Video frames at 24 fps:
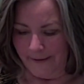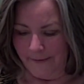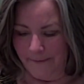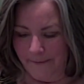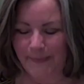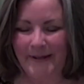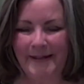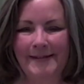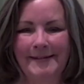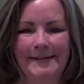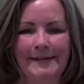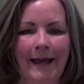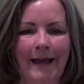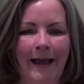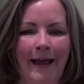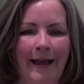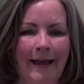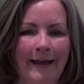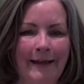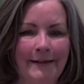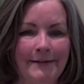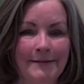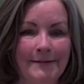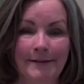
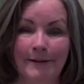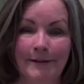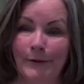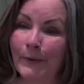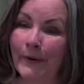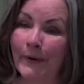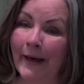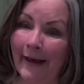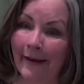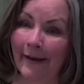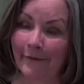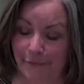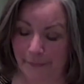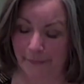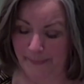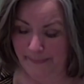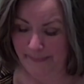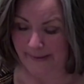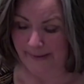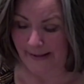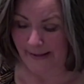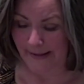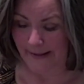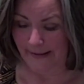Besides, you have
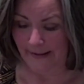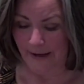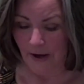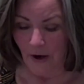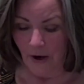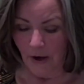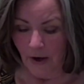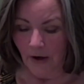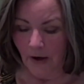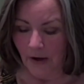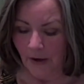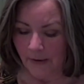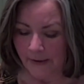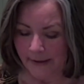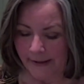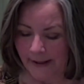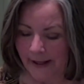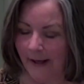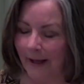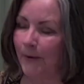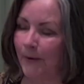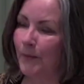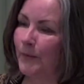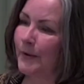me.
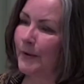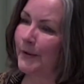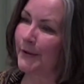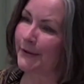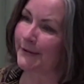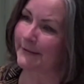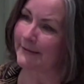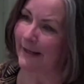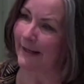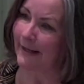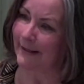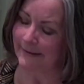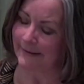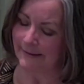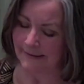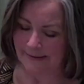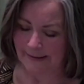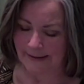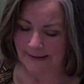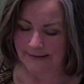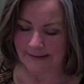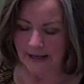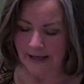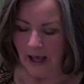Aren't I worth 10
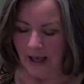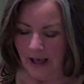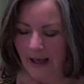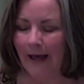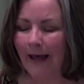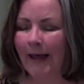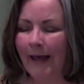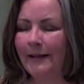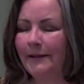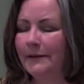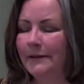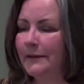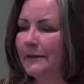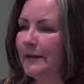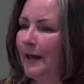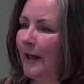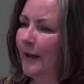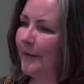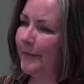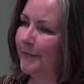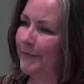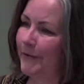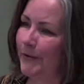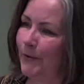sons? I
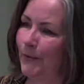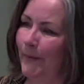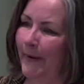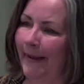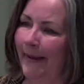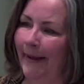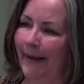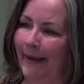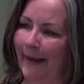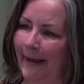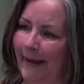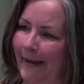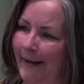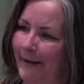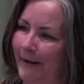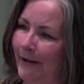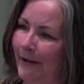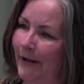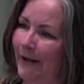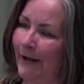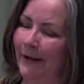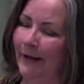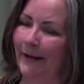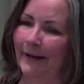love you,
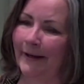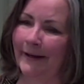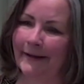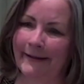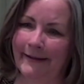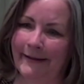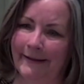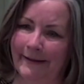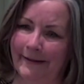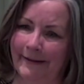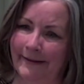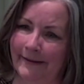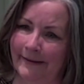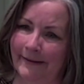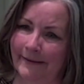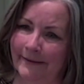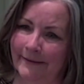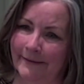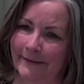Hannah, honey."